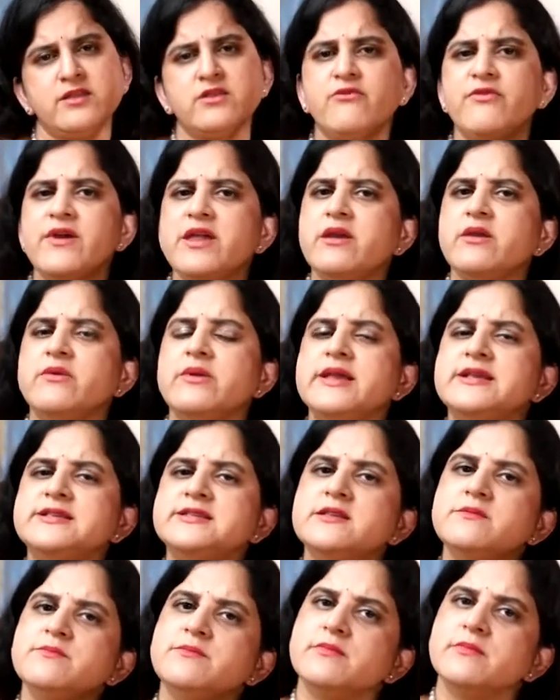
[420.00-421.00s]
The very
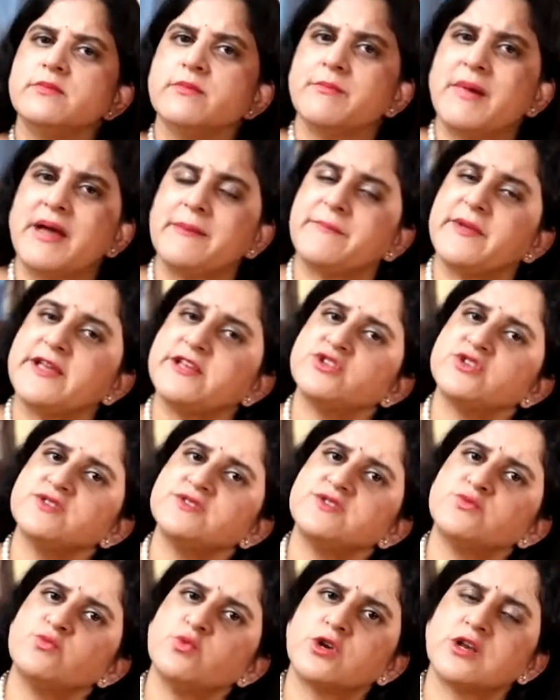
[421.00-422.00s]
reason my
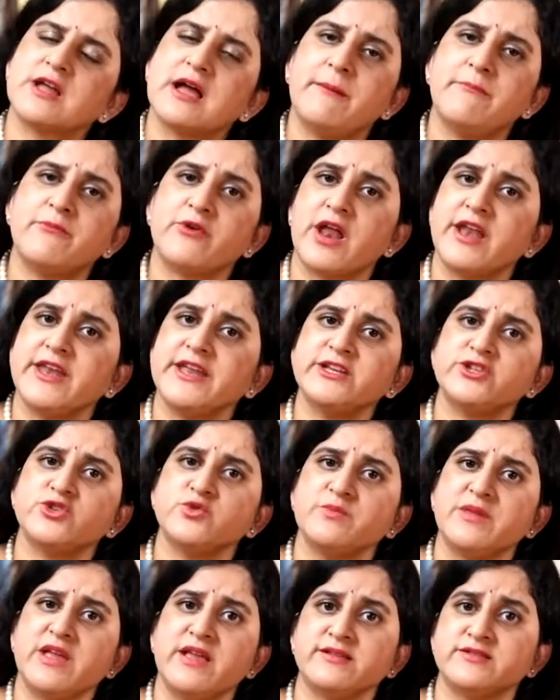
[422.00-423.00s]
patients would come running
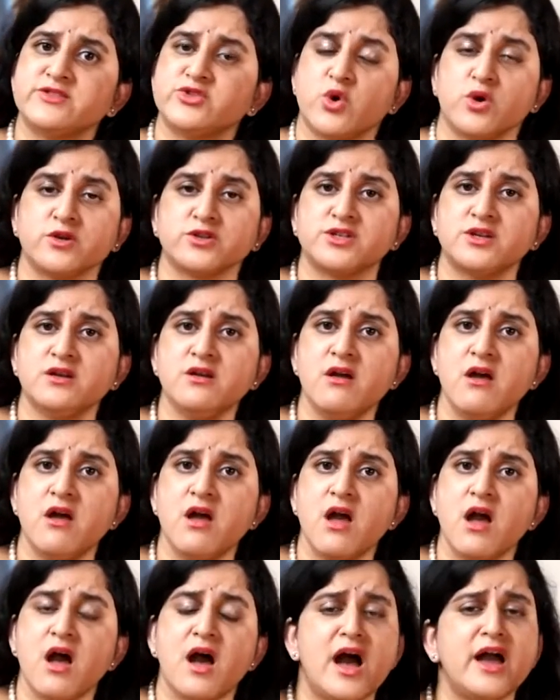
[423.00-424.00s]
to me is, doctor,
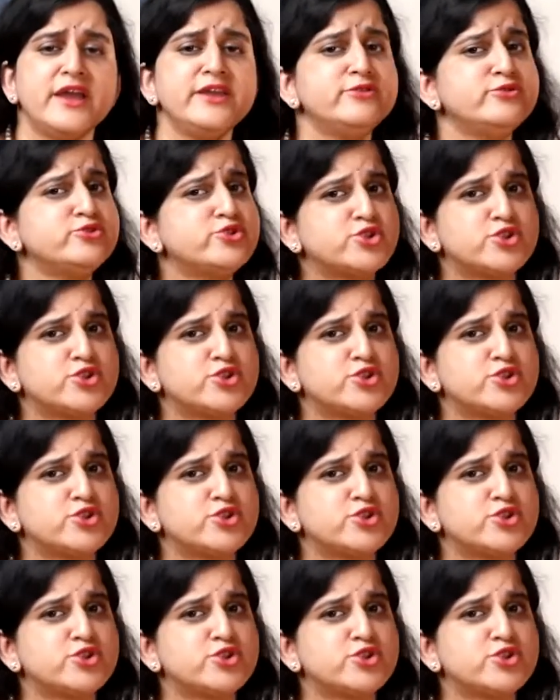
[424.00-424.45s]
are you